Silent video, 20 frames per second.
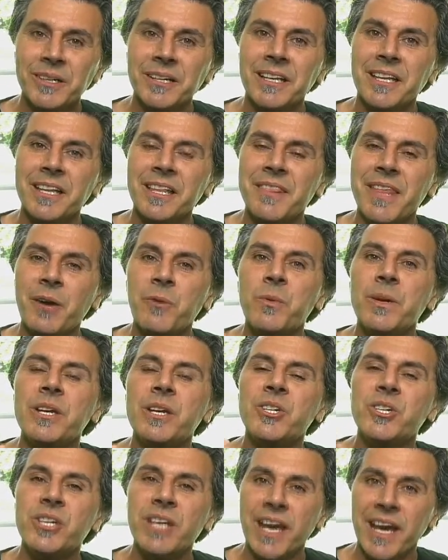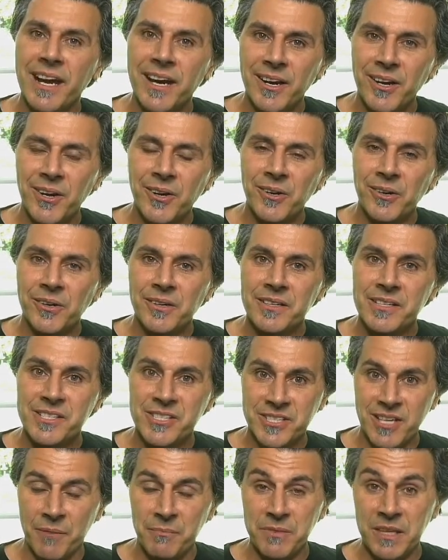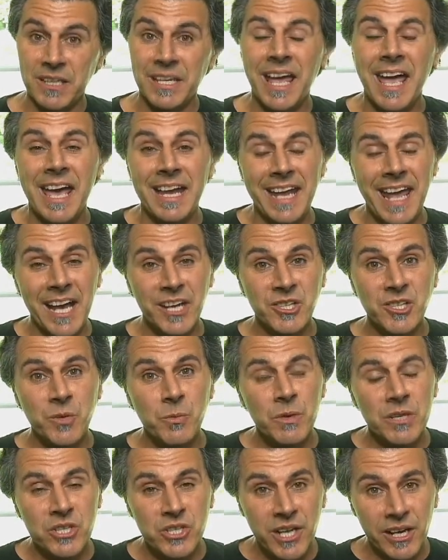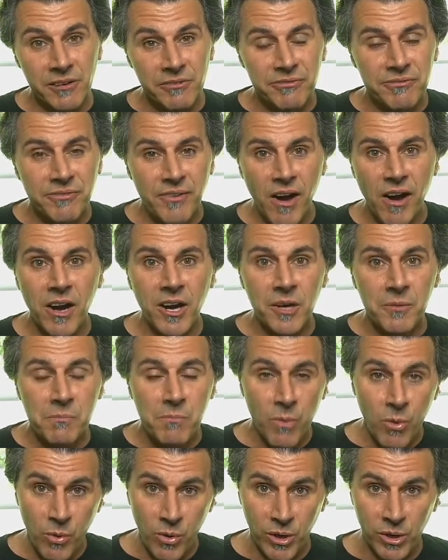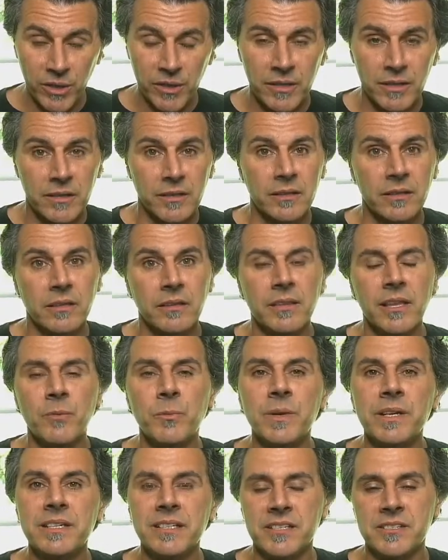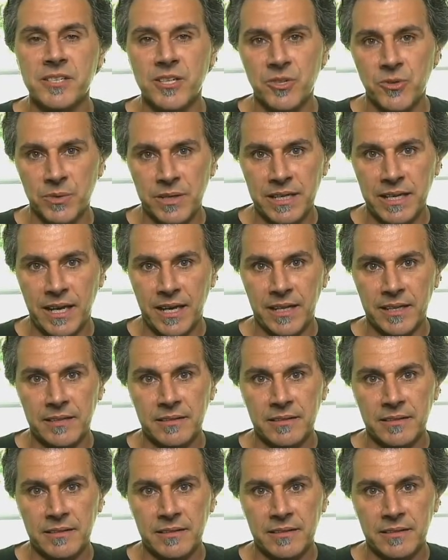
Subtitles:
that we share something. And actually, we share far more than we disagree on.